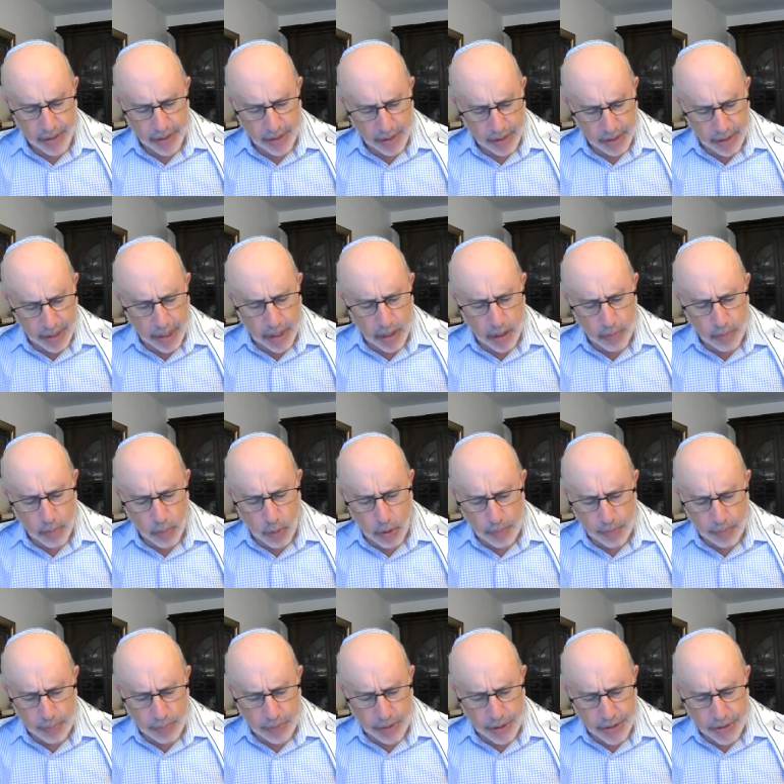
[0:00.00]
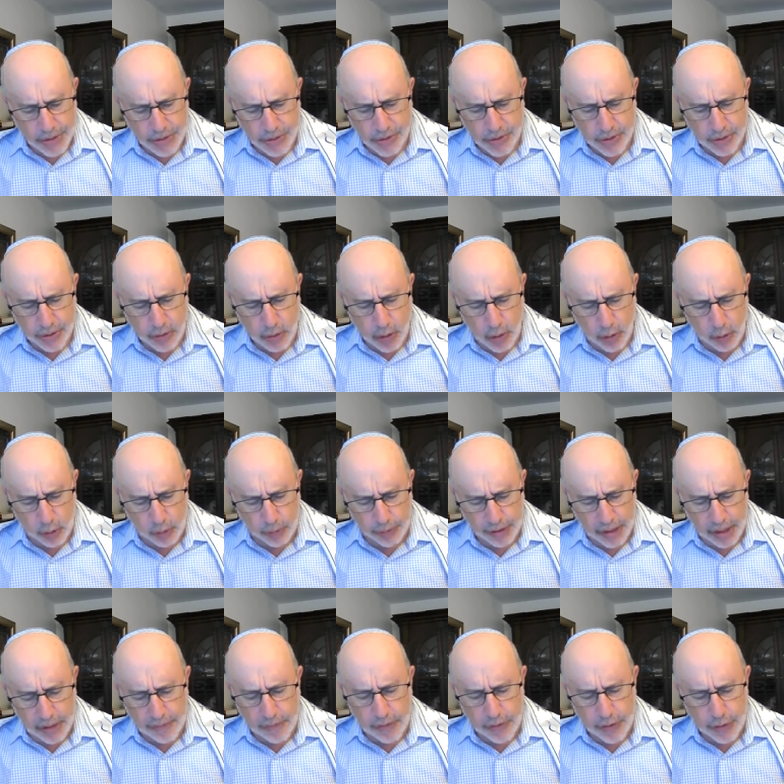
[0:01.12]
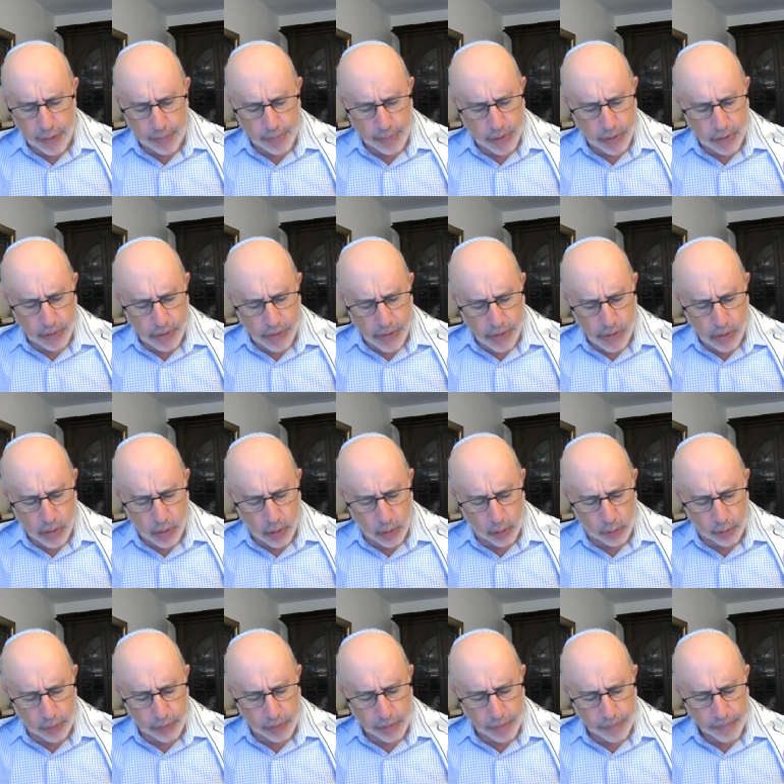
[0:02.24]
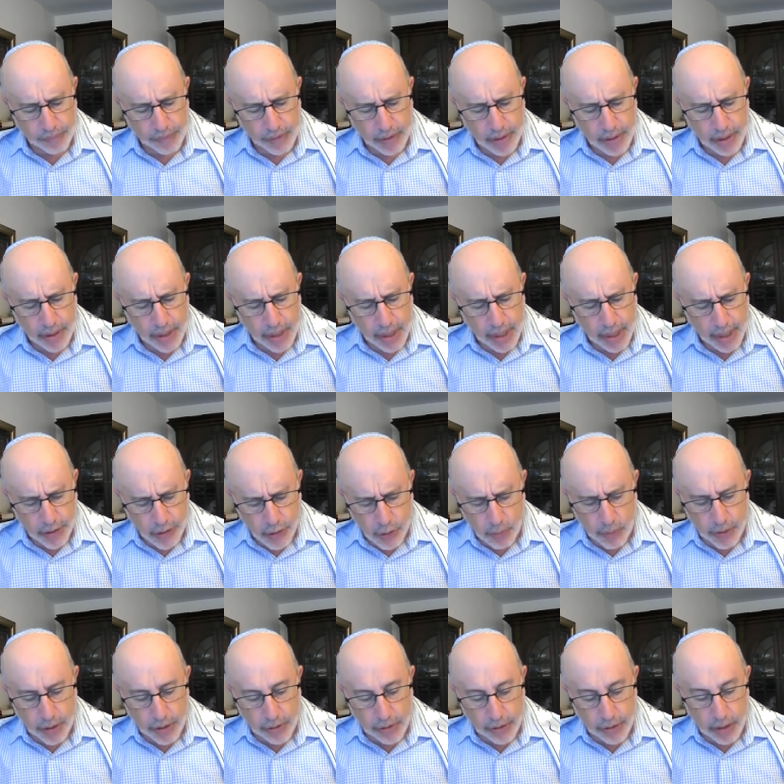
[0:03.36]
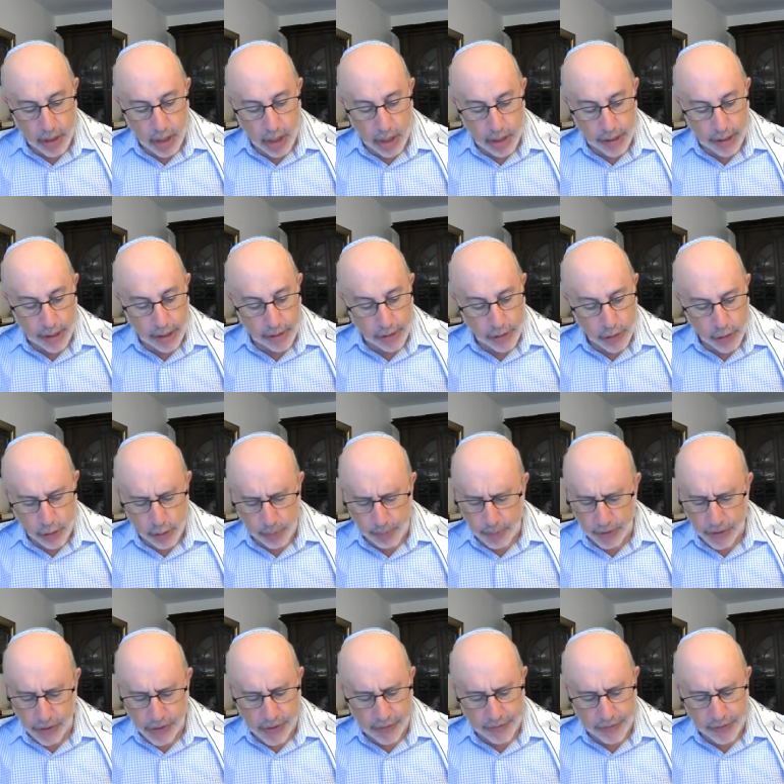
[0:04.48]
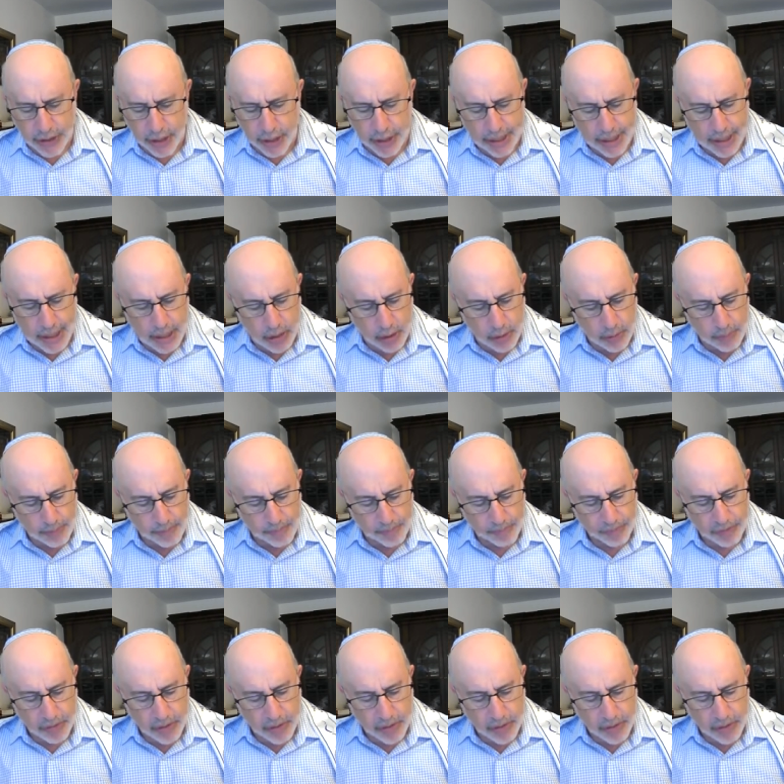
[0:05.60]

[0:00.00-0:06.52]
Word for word: They are more precious than gold, even the purest gold, and sweeter than honey, the drippings of the honeycomb.